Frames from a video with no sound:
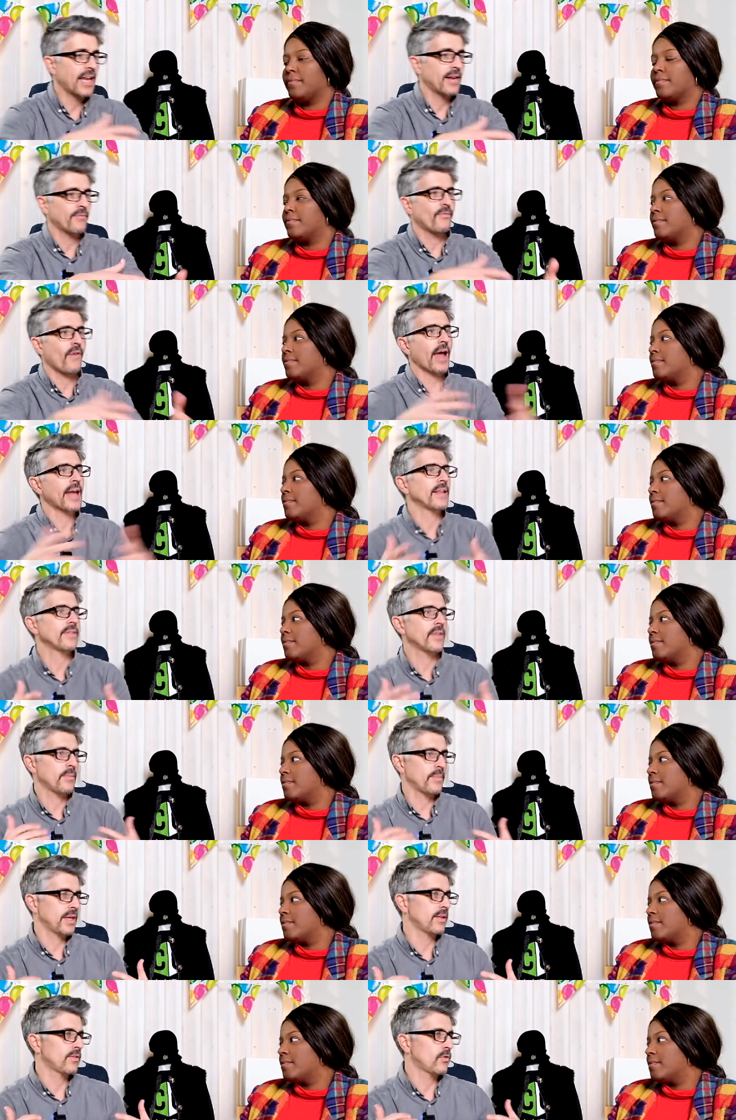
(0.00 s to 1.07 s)
Speaker 1: and inviting
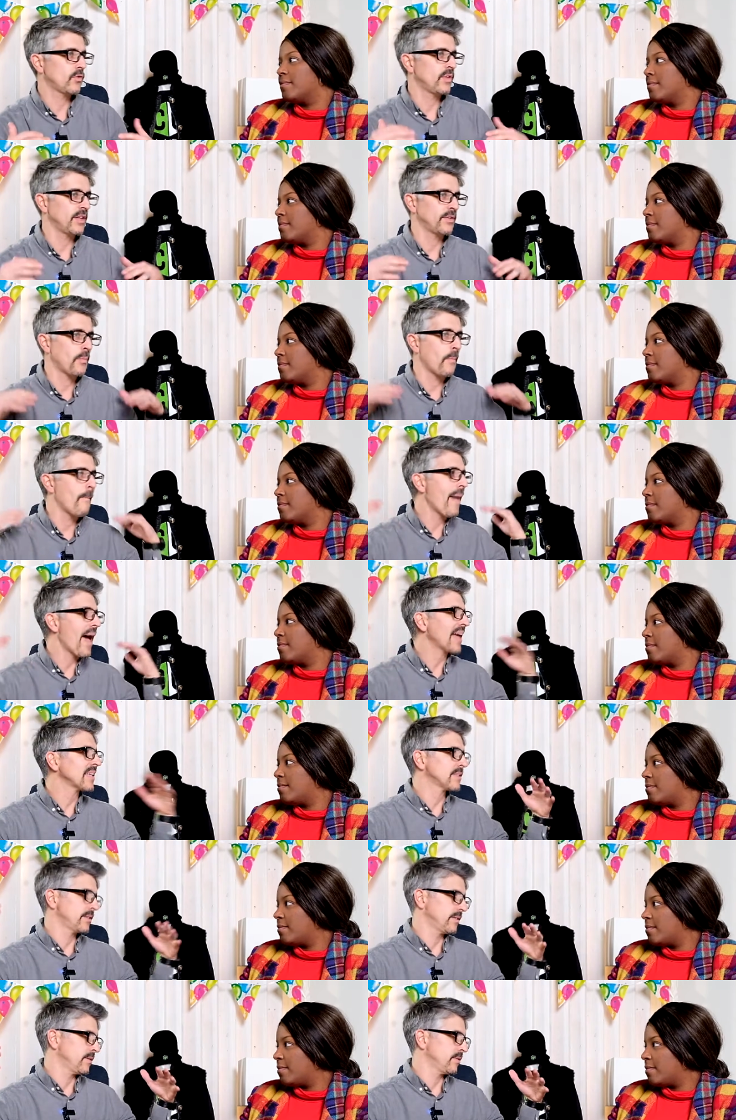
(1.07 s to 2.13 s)
them into these
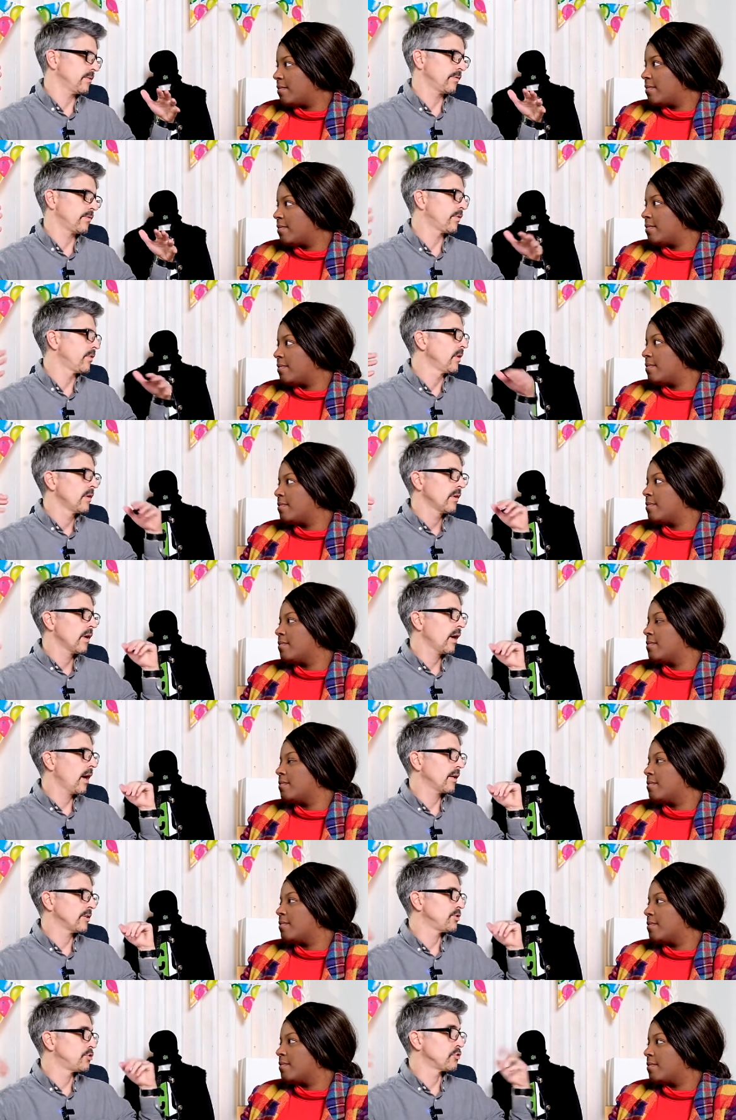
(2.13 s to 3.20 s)
massive
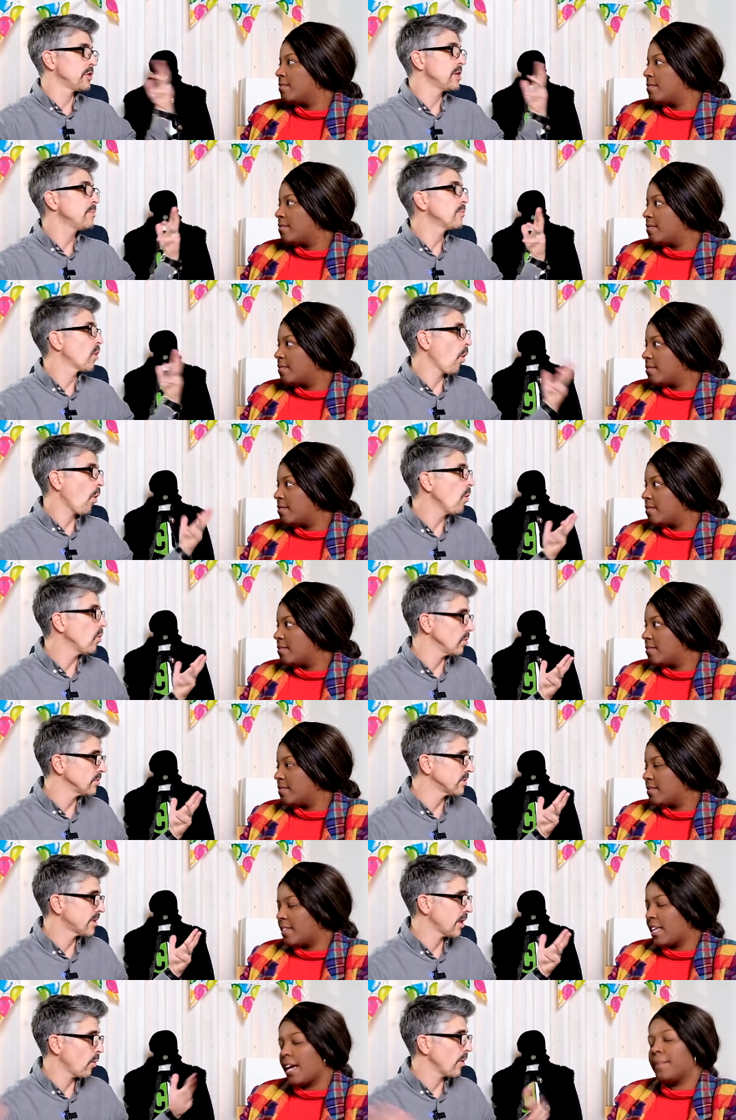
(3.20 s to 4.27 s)
uh, dream
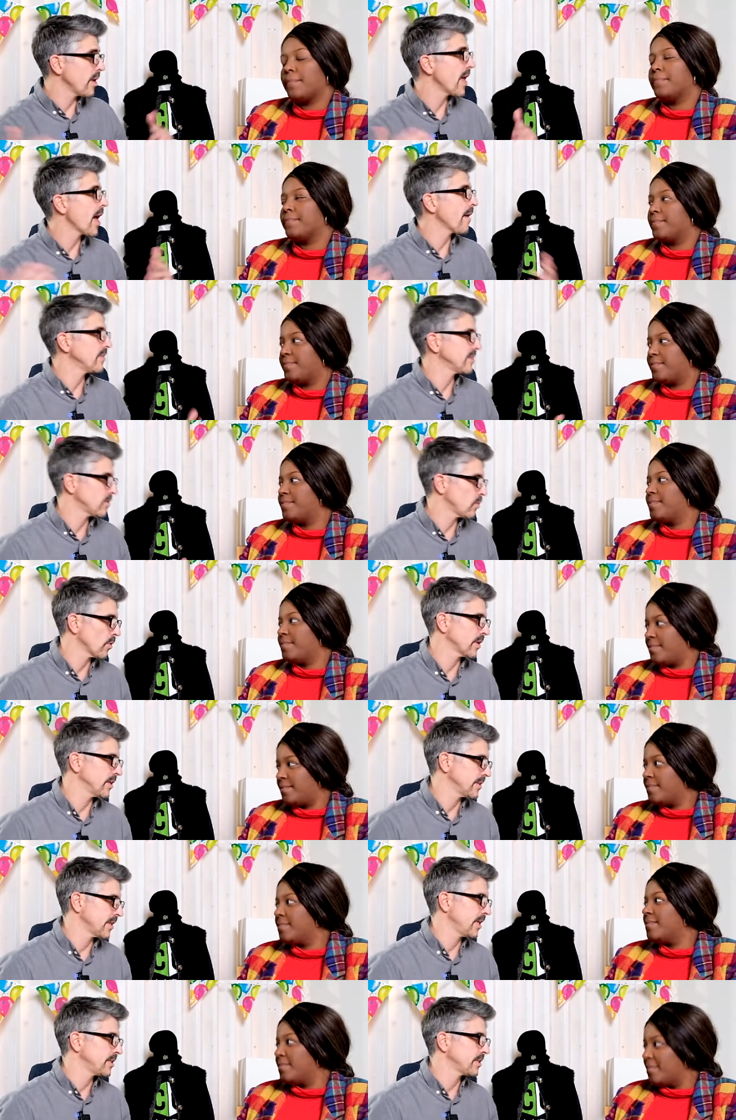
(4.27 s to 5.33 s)
goals that yeah. we have as an
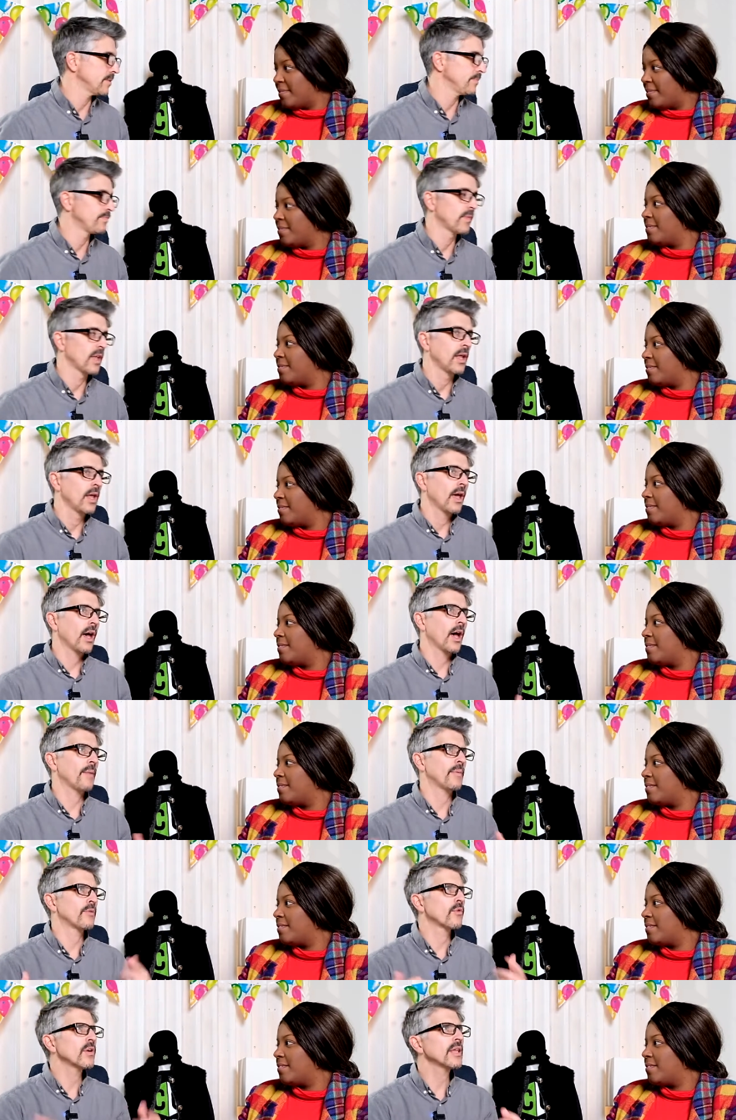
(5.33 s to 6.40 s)
organization.
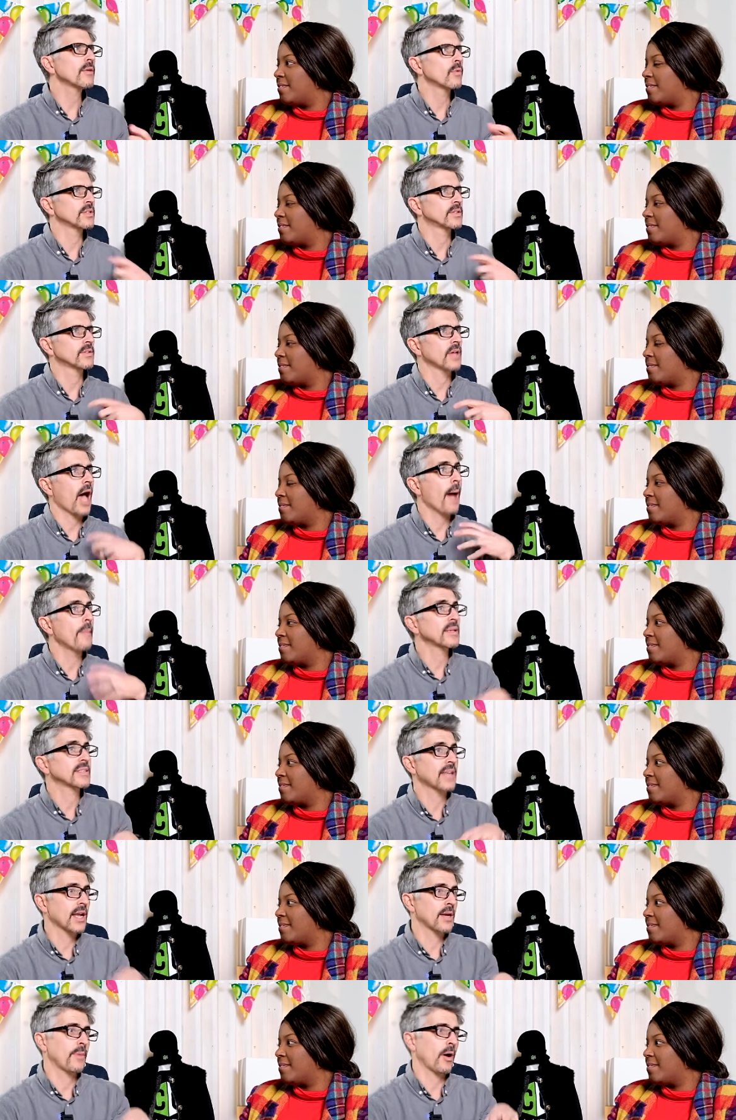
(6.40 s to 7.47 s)
Um, and really what I'm
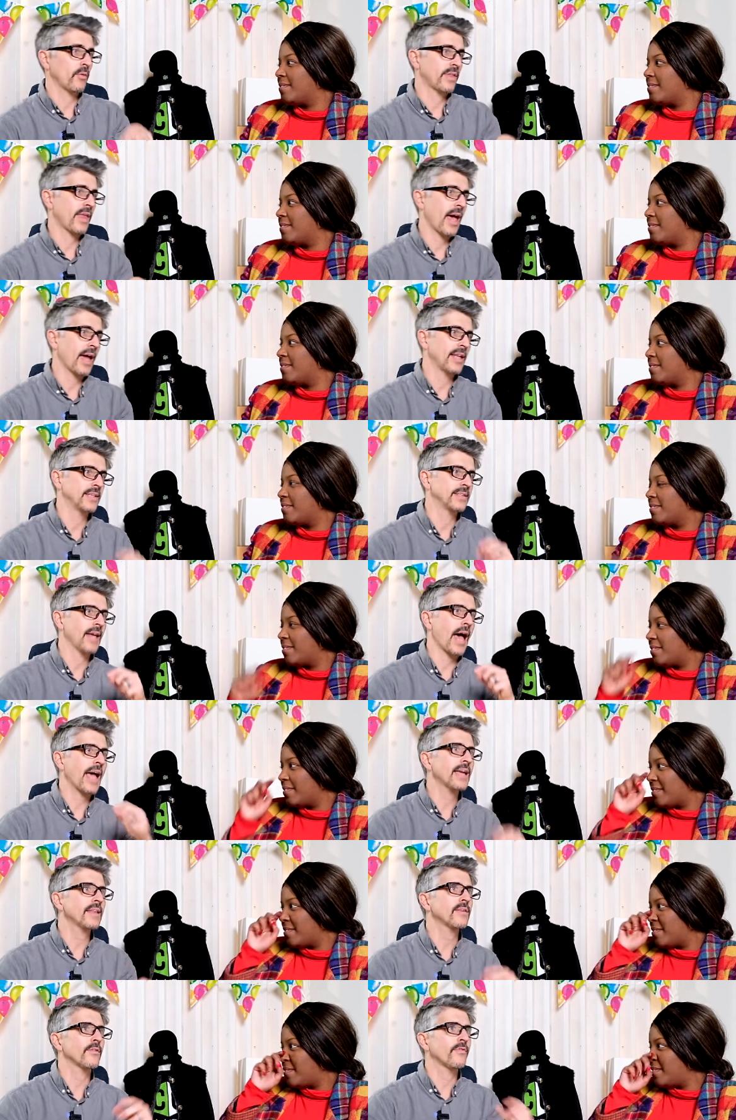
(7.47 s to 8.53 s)
excited about with that is
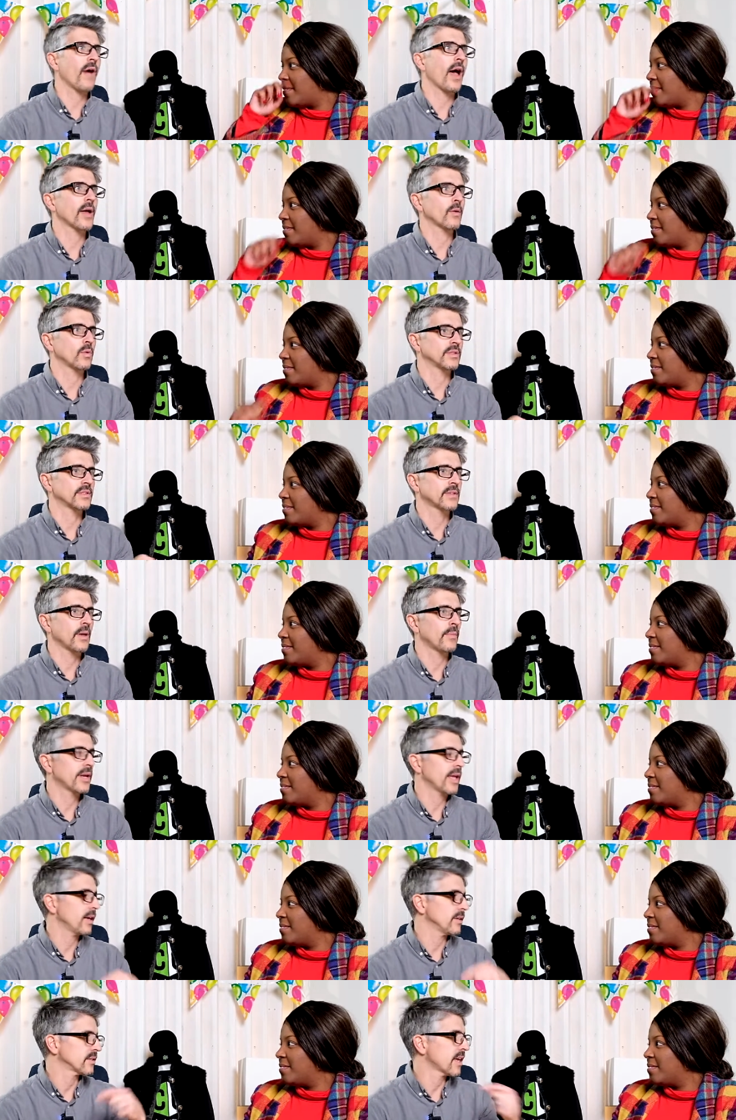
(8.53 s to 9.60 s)
I get to find what
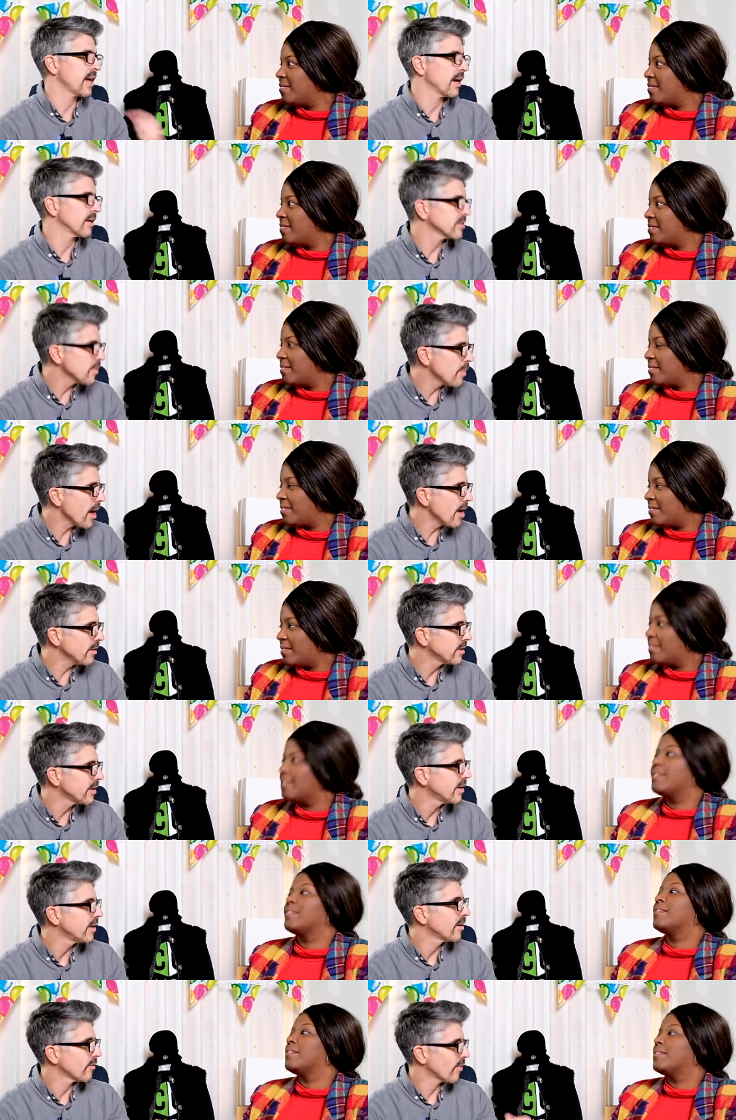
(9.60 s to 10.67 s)
somebody else cares about,
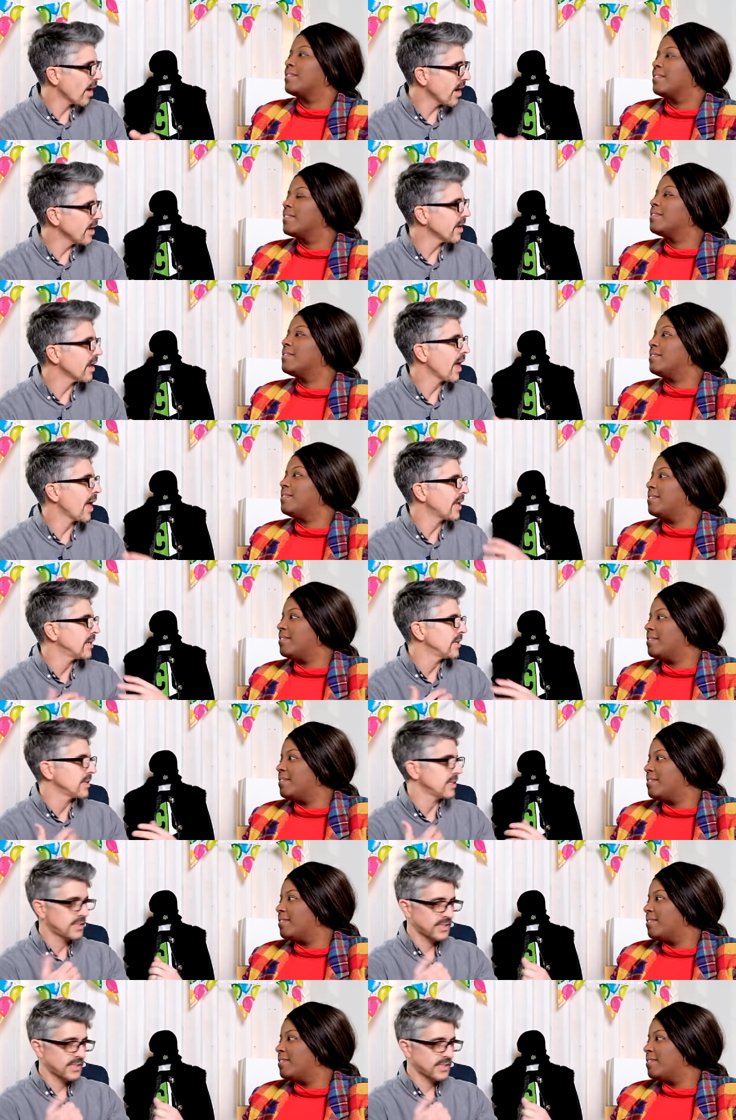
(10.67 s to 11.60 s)
right? And